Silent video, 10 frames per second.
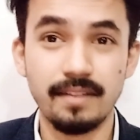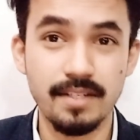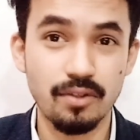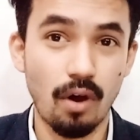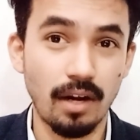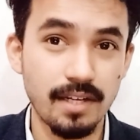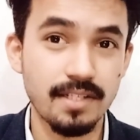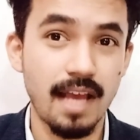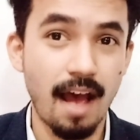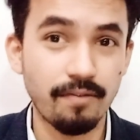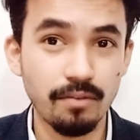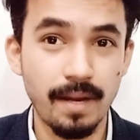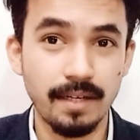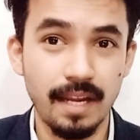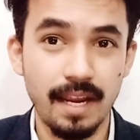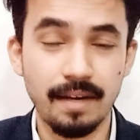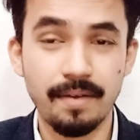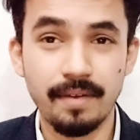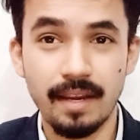these colleges have to maintain